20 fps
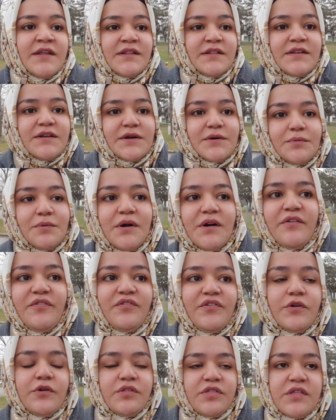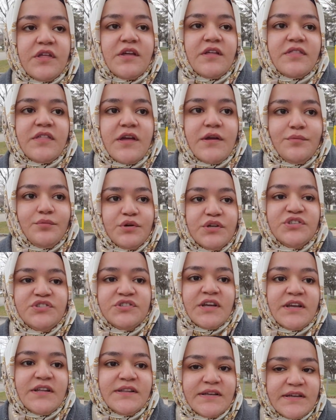There were a few things I wish
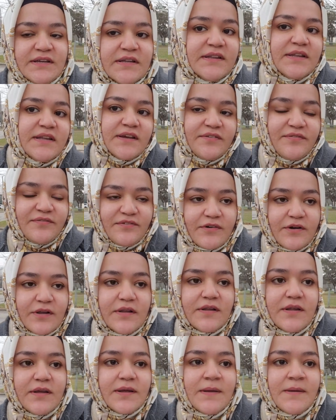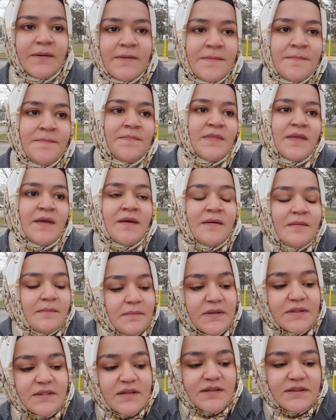they did differently,
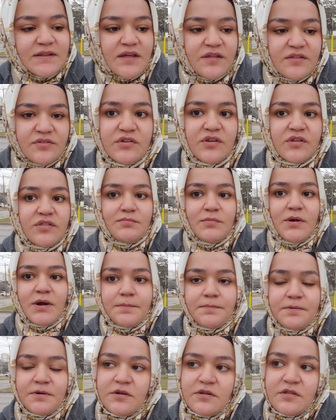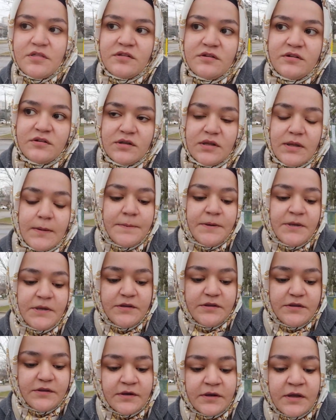but then that's just my personal
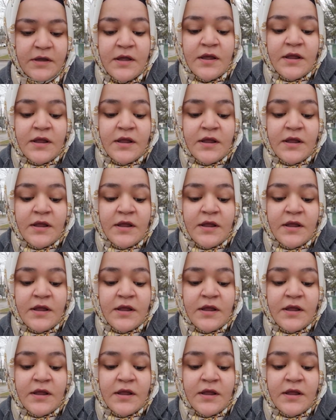opinion.